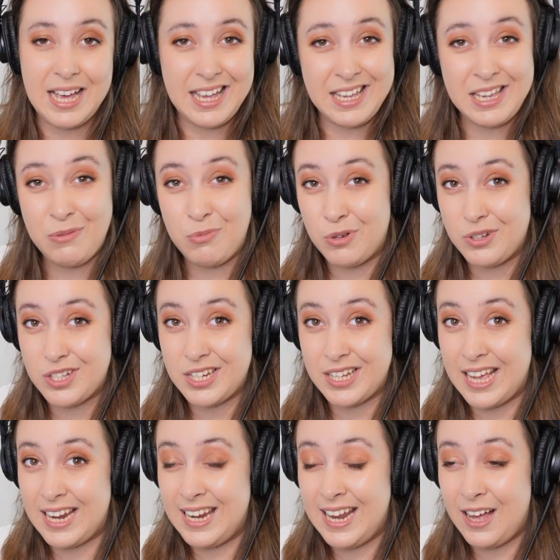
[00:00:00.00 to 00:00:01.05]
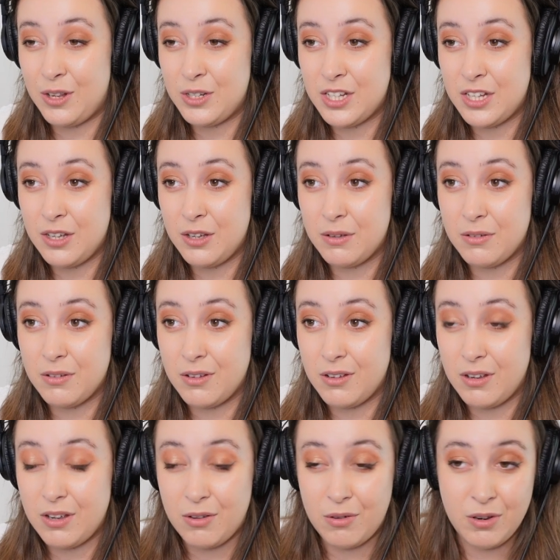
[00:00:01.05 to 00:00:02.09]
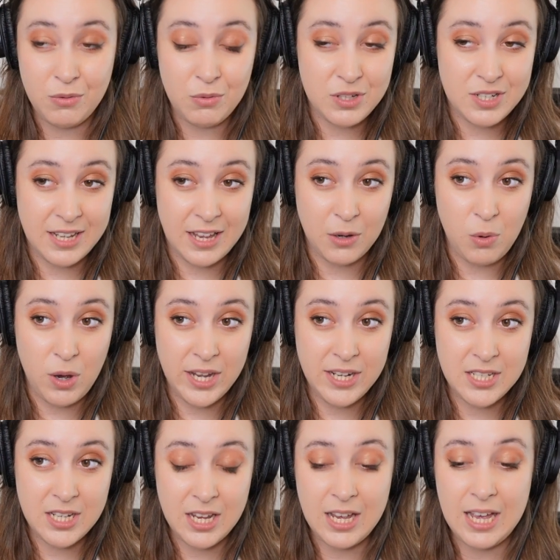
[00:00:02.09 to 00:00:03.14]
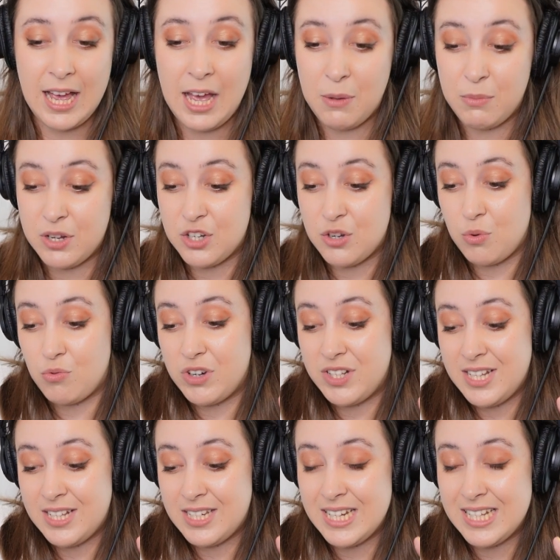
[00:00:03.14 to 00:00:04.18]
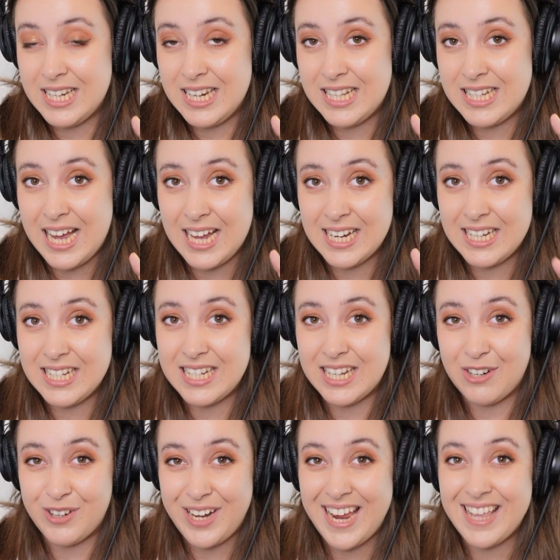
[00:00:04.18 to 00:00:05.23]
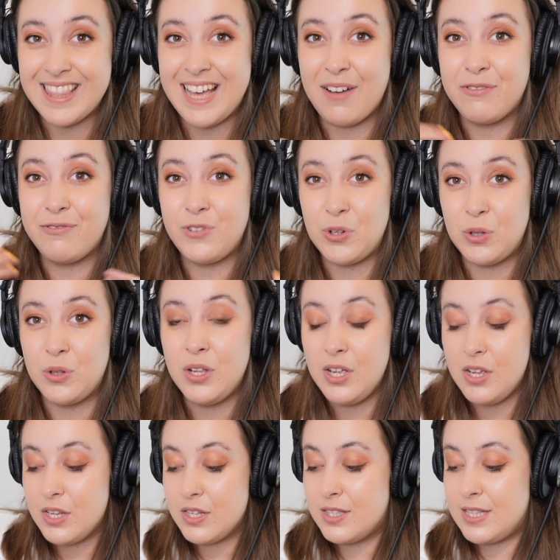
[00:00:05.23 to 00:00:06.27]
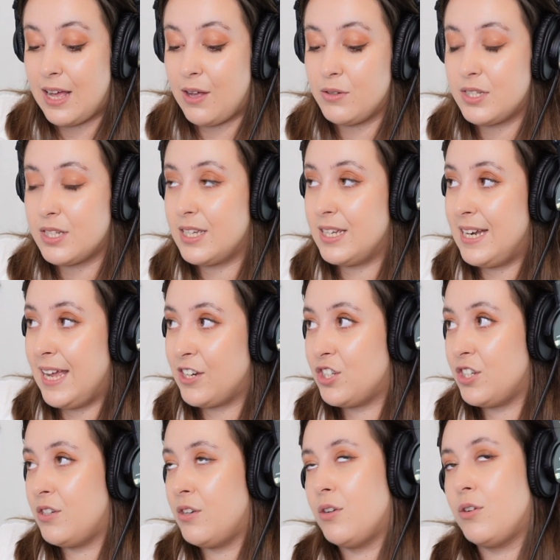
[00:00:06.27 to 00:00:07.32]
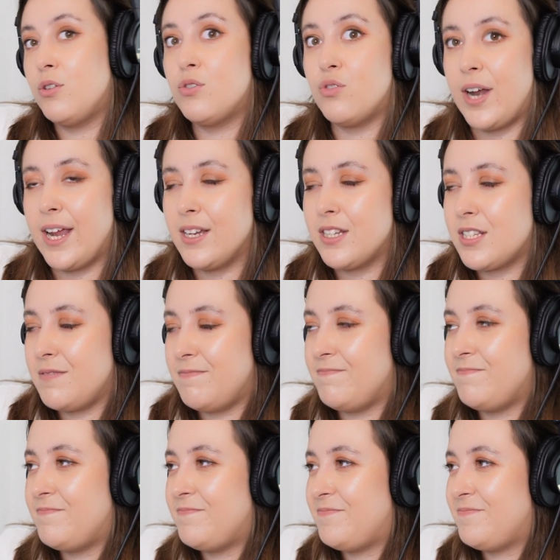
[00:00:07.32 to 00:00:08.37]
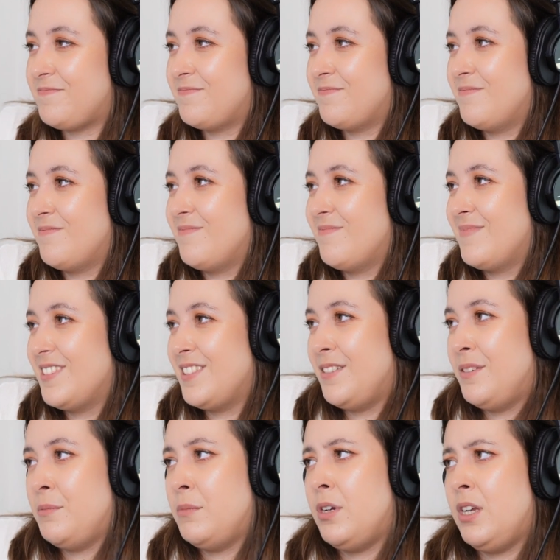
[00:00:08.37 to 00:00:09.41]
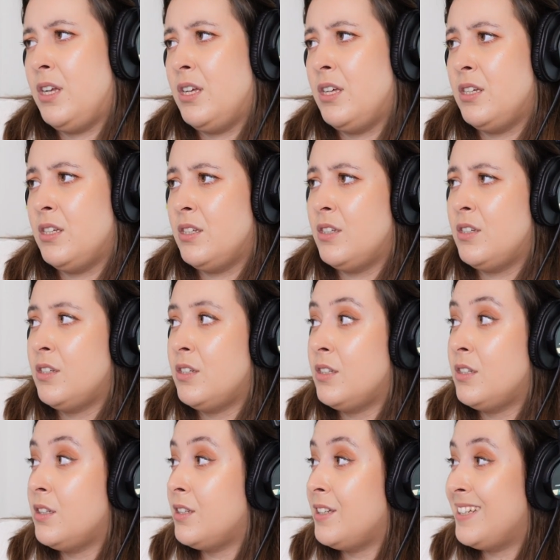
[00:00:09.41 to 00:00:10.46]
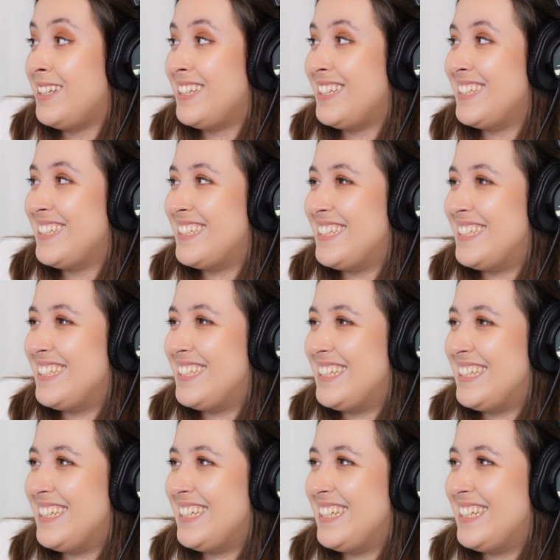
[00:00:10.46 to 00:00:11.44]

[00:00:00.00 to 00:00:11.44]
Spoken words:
he wants to get louder or he wants to get quieter, how much resistance he needs to add in to create that full sound connection. Great. God knows I want to break free.